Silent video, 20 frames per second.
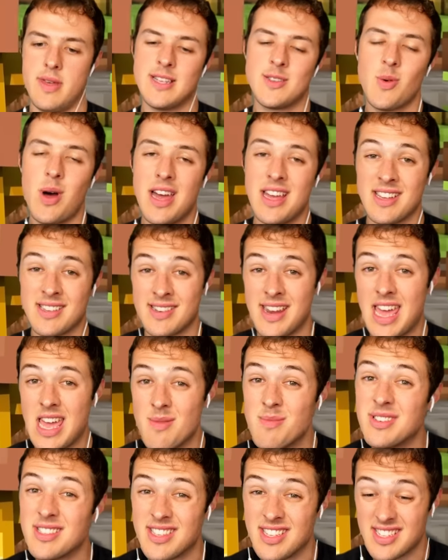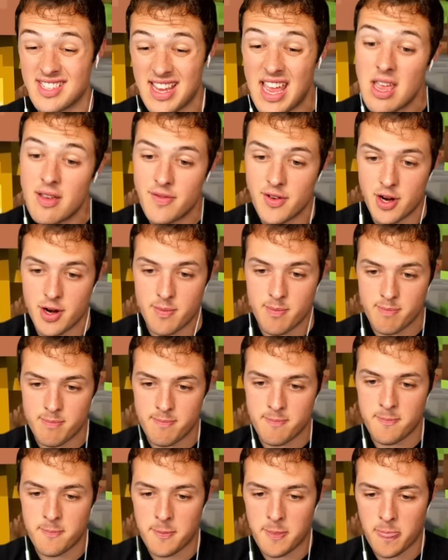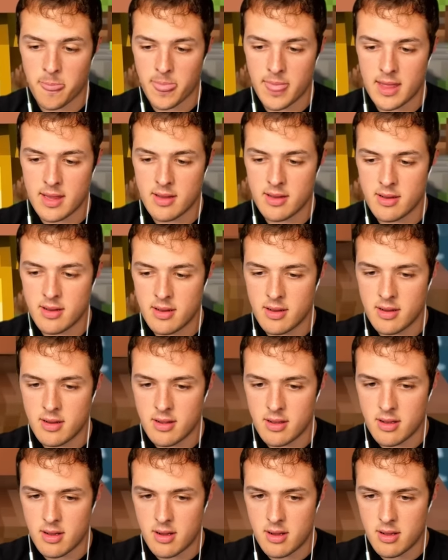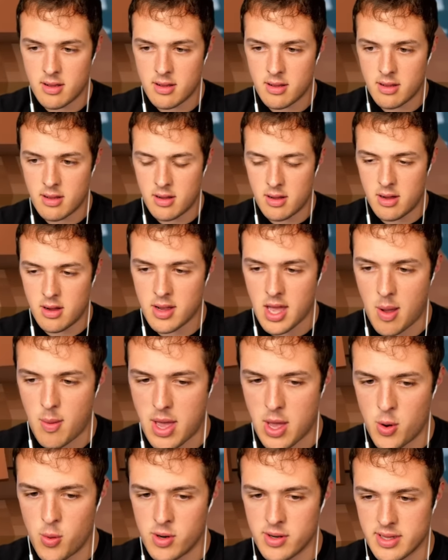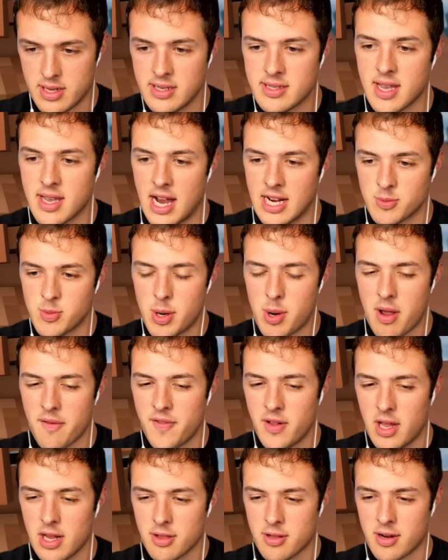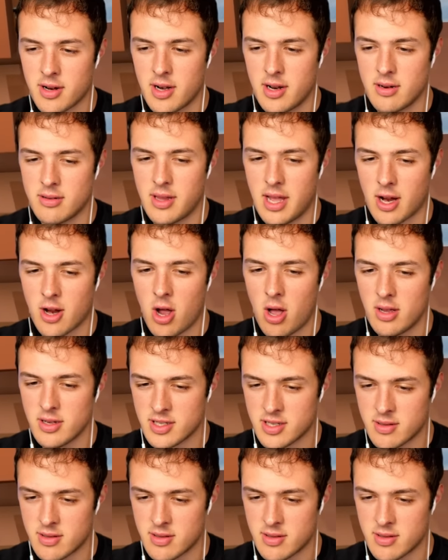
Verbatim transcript: That's why his name is the Savior. Huh? Okay, wait, who are these guys? Why do I feel like they're gonna, like, cause